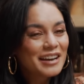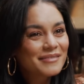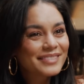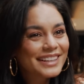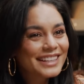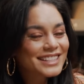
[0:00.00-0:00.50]

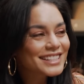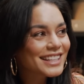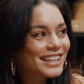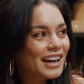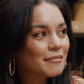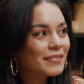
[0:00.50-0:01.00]
because
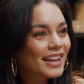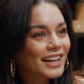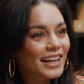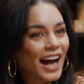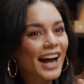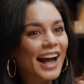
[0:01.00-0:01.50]
then I'm
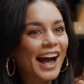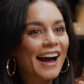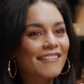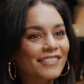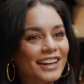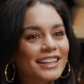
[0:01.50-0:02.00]
like, I
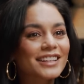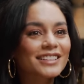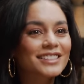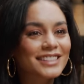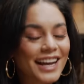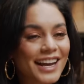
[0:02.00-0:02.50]
have like a
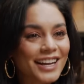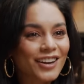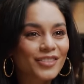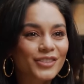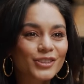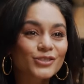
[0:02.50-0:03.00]
say
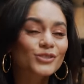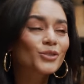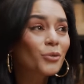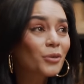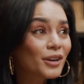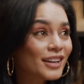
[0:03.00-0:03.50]
on the
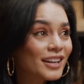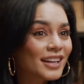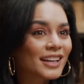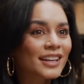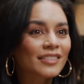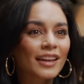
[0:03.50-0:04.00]

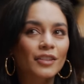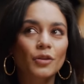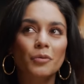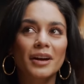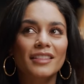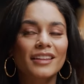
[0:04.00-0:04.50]
story and like the
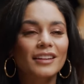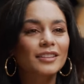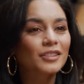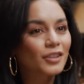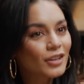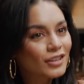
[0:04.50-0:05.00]
way that it
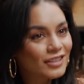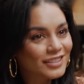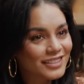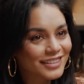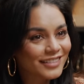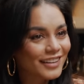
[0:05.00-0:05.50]

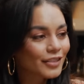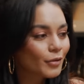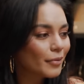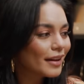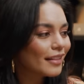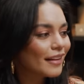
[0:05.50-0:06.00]
looks and like the
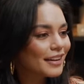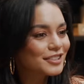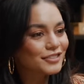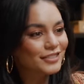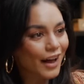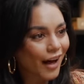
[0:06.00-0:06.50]
way that
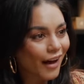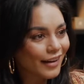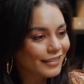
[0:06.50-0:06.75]
it's shot.